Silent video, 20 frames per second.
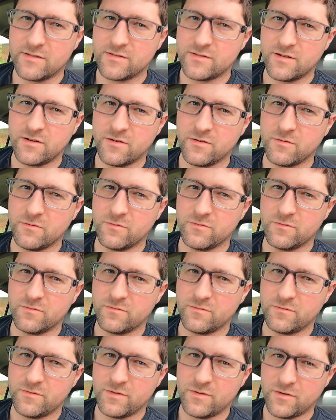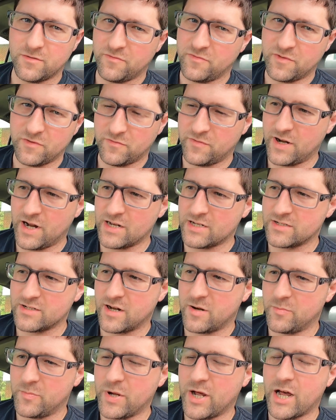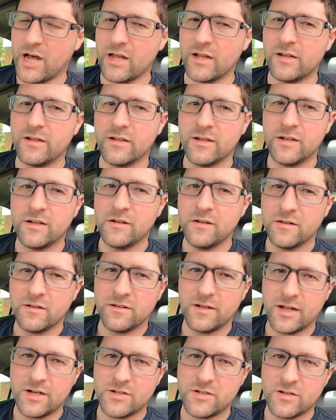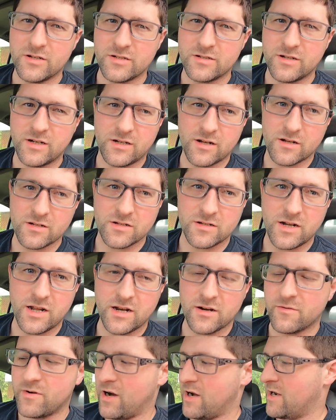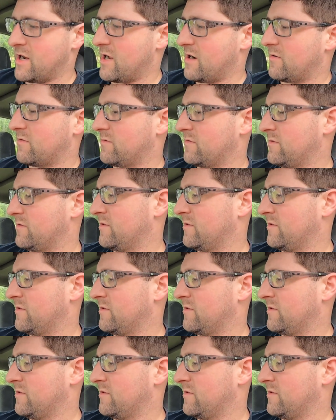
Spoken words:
So the fan's not bad, it's just it doesn't need it right now.